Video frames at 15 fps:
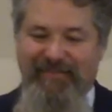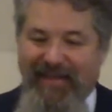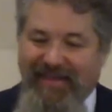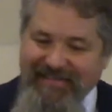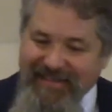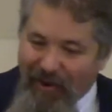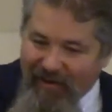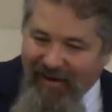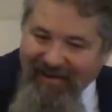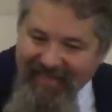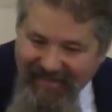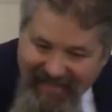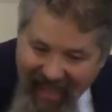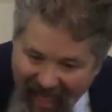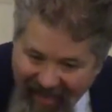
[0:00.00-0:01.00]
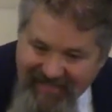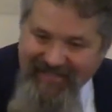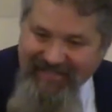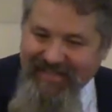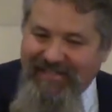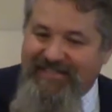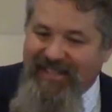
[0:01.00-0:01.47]
Because nowhere in the text
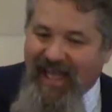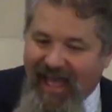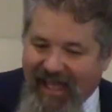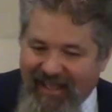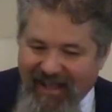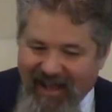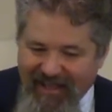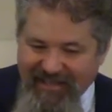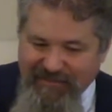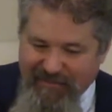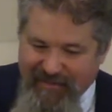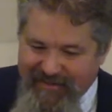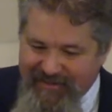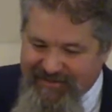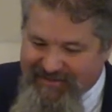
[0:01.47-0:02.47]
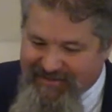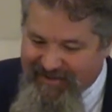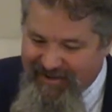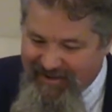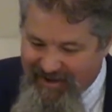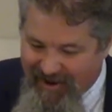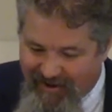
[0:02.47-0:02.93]
does it say husbands
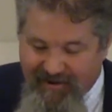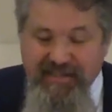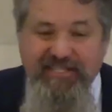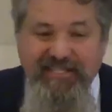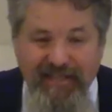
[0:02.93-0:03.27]
are to